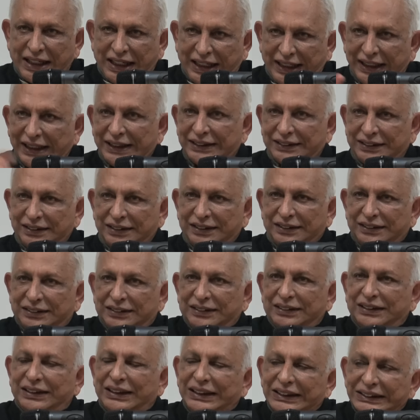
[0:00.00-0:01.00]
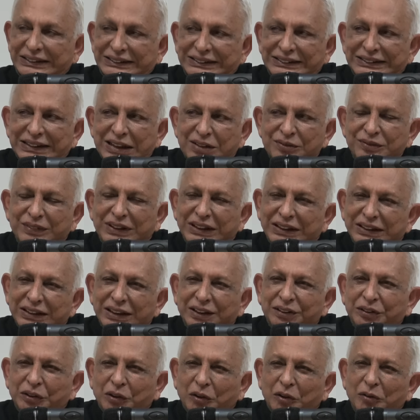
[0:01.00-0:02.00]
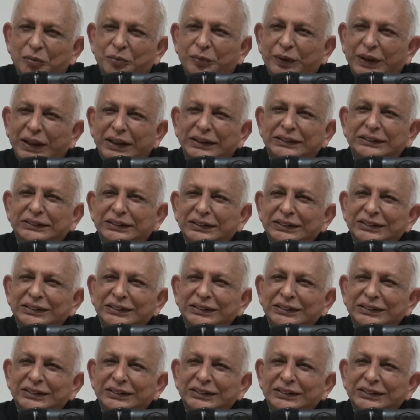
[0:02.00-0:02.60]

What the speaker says: And there is something that operates